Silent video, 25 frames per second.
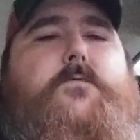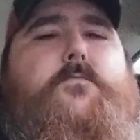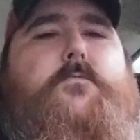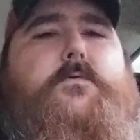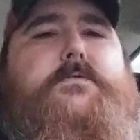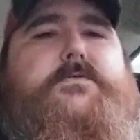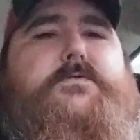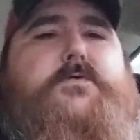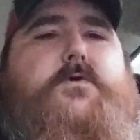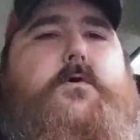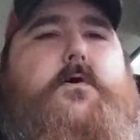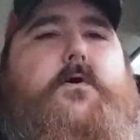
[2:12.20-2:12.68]

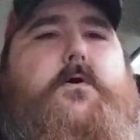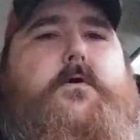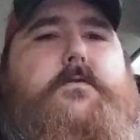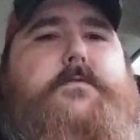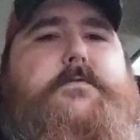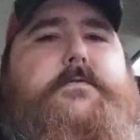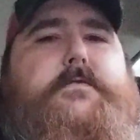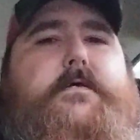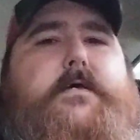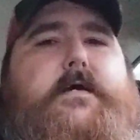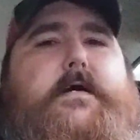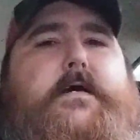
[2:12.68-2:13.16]
what's
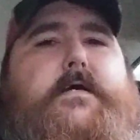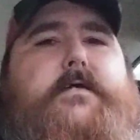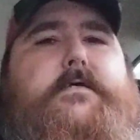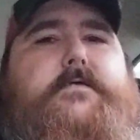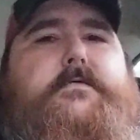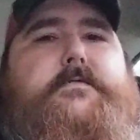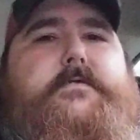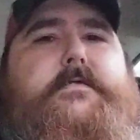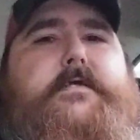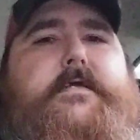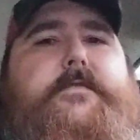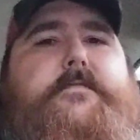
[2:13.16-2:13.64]
called
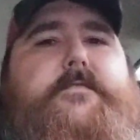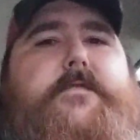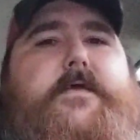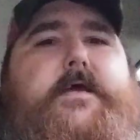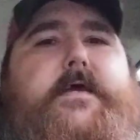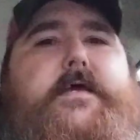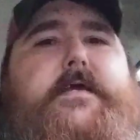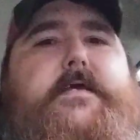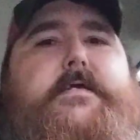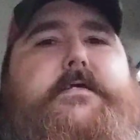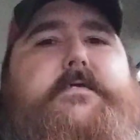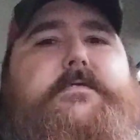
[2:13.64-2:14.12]
either
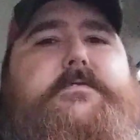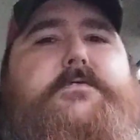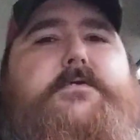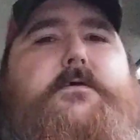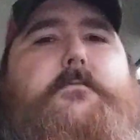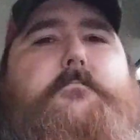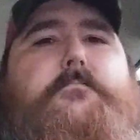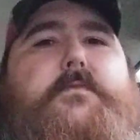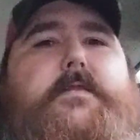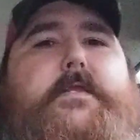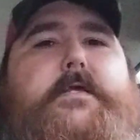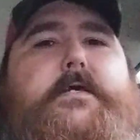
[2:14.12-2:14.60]
a
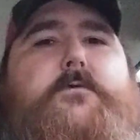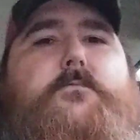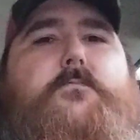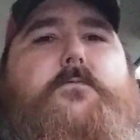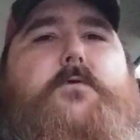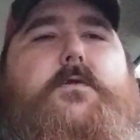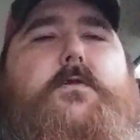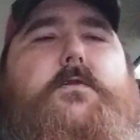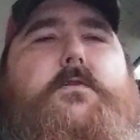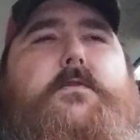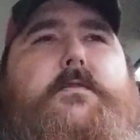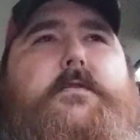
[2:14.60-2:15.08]

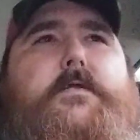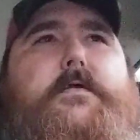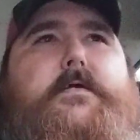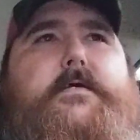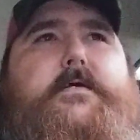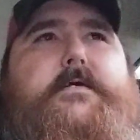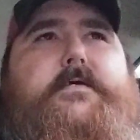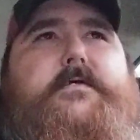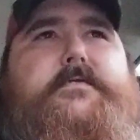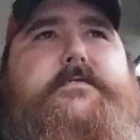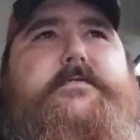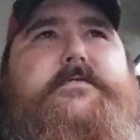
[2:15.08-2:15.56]
sublingual
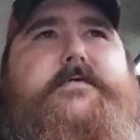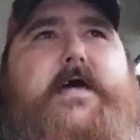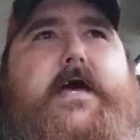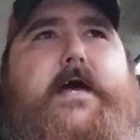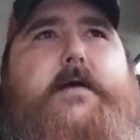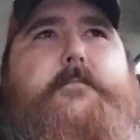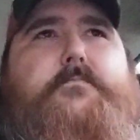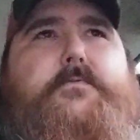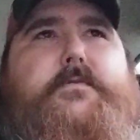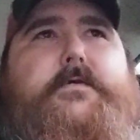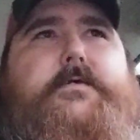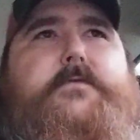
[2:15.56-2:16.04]

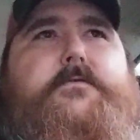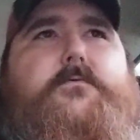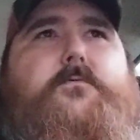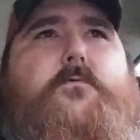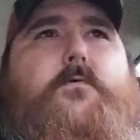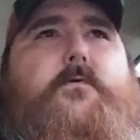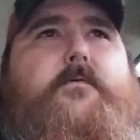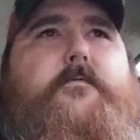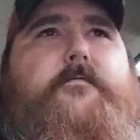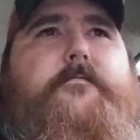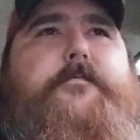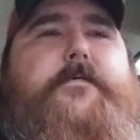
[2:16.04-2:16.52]
tablet
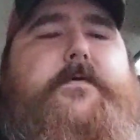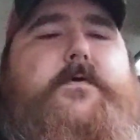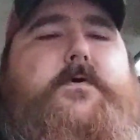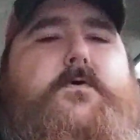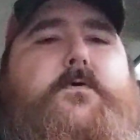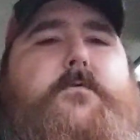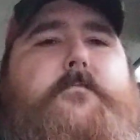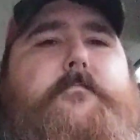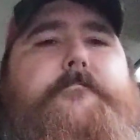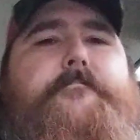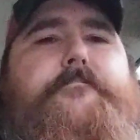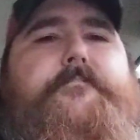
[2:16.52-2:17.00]
or
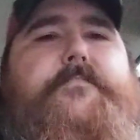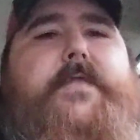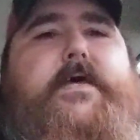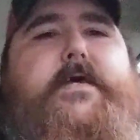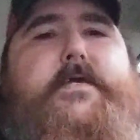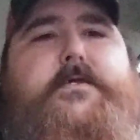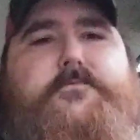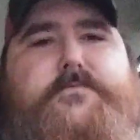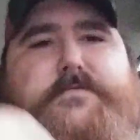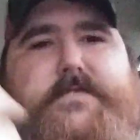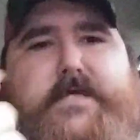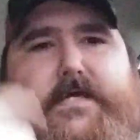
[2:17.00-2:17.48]
film
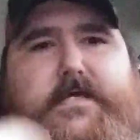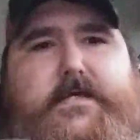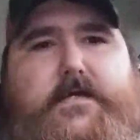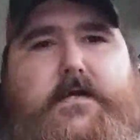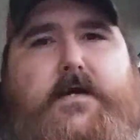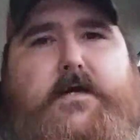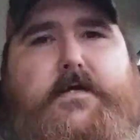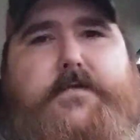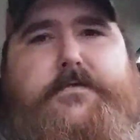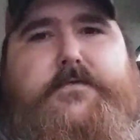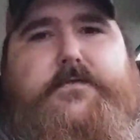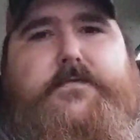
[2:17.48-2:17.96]
that you take
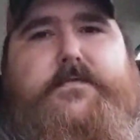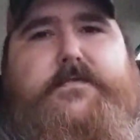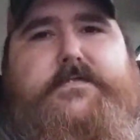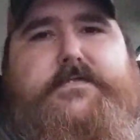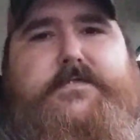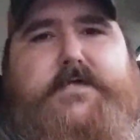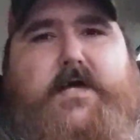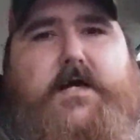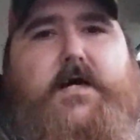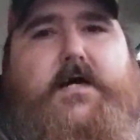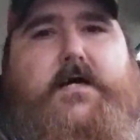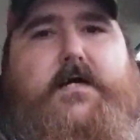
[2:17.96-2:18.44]
under the
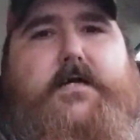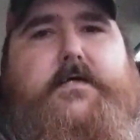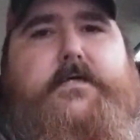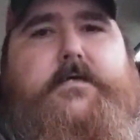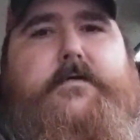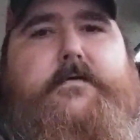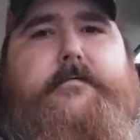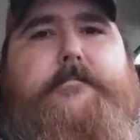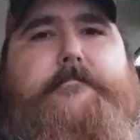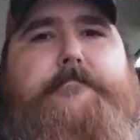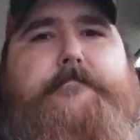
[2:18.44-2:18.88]
tongue